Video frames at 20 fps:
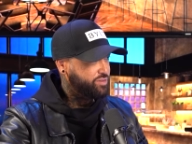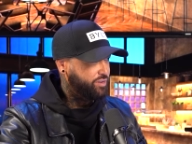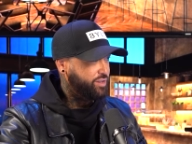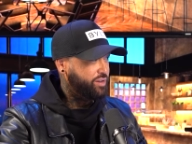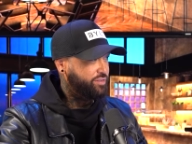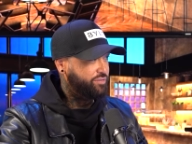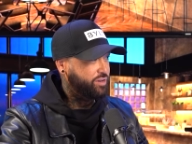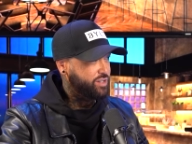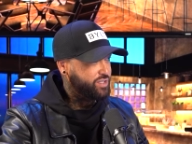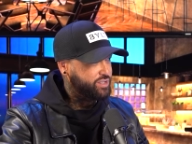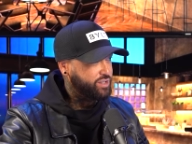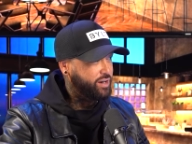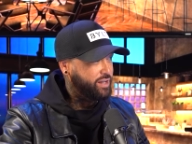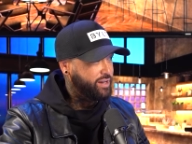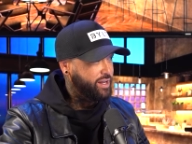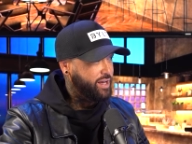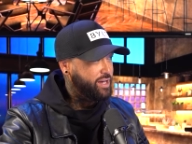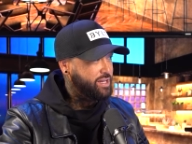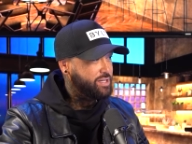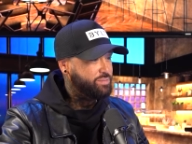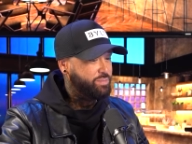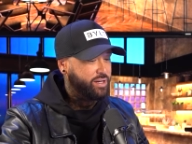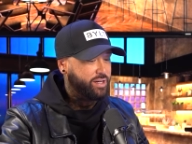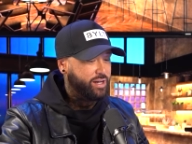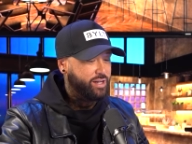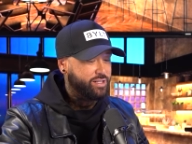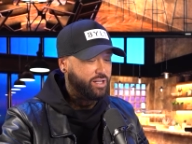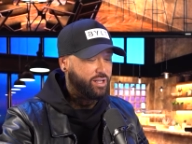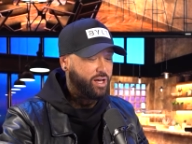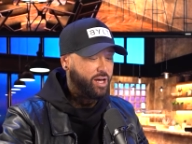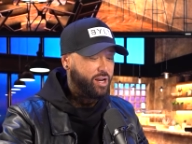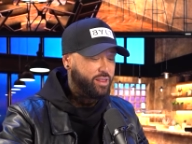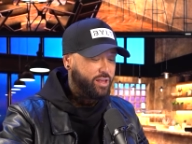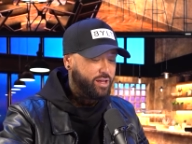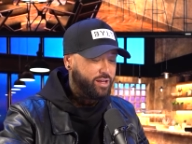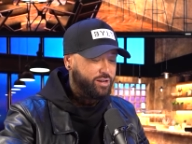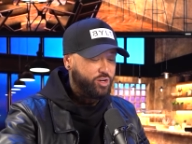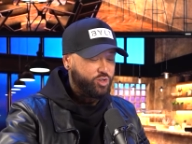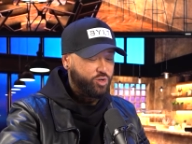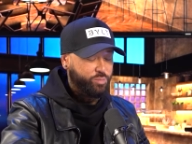for the first 30 days because a lot of
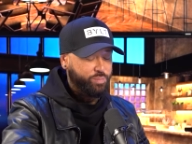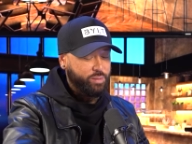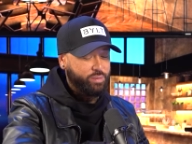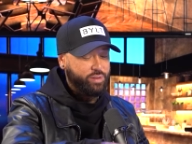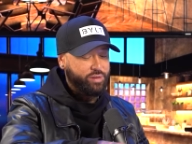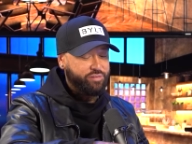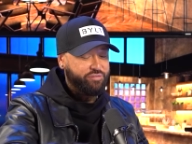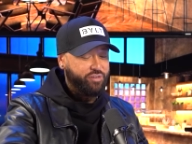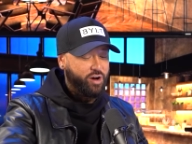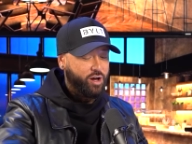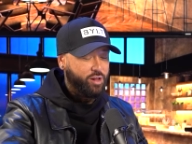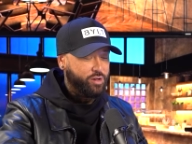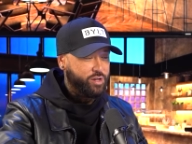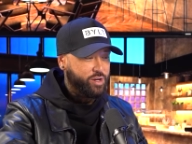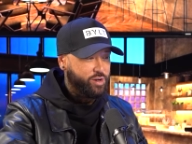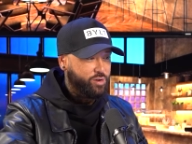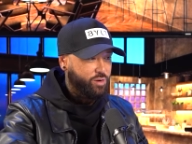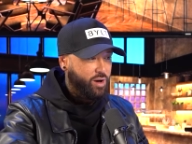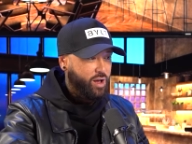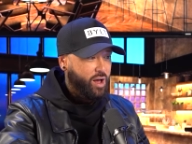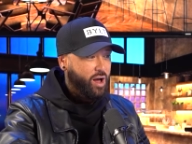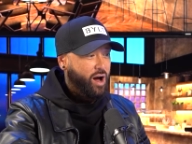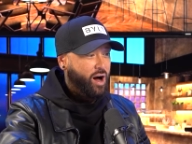the initial people that follow you